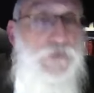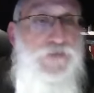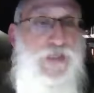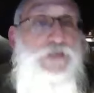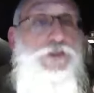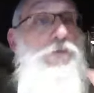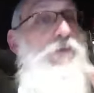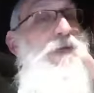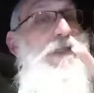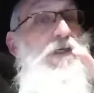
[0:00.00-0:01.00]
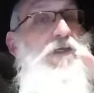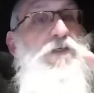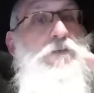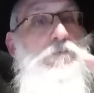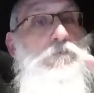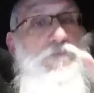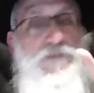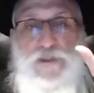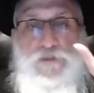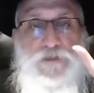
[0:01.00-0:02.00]
then you're a melech,
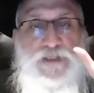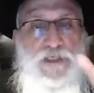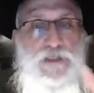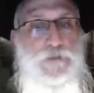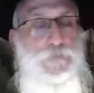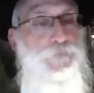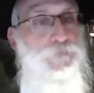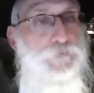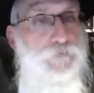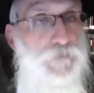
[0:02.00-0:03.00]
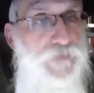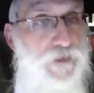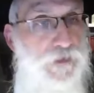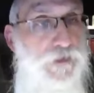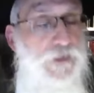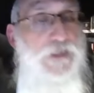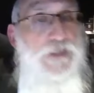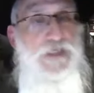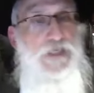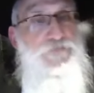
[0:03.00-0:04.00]
then you're a king.
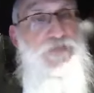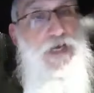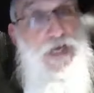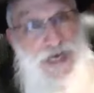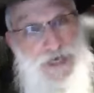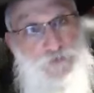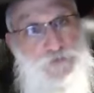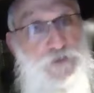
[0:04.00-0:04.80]
If the heart